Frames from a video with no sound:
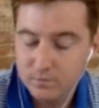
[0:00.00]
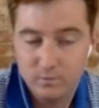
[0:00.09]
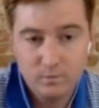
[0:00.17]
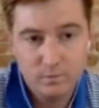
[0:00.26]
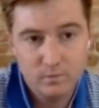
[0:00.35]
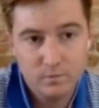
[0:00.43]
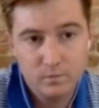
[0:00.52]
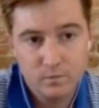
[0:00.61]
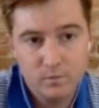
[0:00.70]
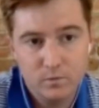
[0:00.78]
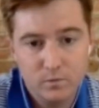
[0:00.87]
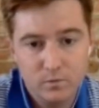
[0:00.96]

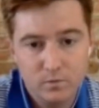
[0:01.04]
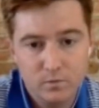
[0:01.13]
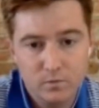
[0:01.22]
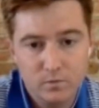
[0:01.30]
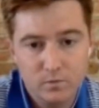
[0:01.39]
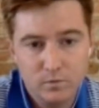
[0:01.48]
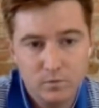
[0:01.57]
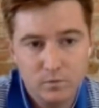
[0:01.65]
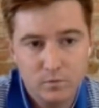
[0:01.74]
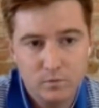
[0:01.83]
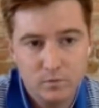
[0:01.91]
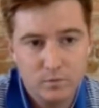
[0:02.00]

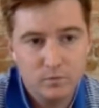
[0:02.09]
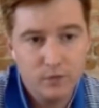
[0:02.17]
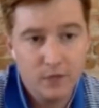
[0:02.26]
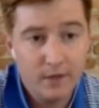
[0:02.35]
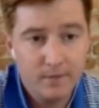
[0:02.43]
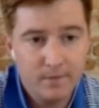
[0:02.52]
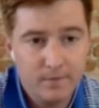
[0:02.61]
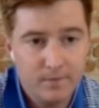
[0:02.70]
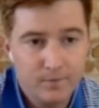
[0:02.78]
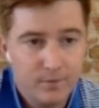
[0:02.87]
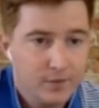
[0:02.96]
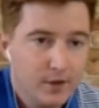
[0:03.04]

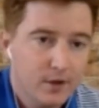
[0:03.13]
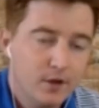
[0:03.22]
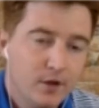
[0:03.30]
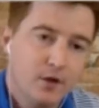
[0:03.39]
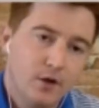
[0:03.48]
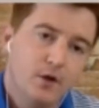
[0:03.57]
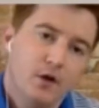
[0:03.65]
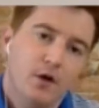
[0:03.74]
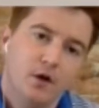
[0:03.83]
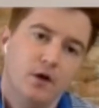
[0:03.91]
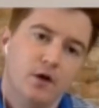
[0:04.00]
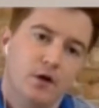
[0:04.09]

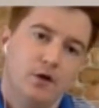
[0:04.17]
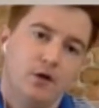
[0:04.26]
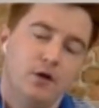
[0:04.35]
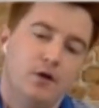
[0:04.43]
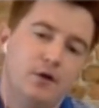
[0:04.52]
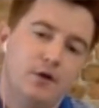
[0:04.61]
(silent)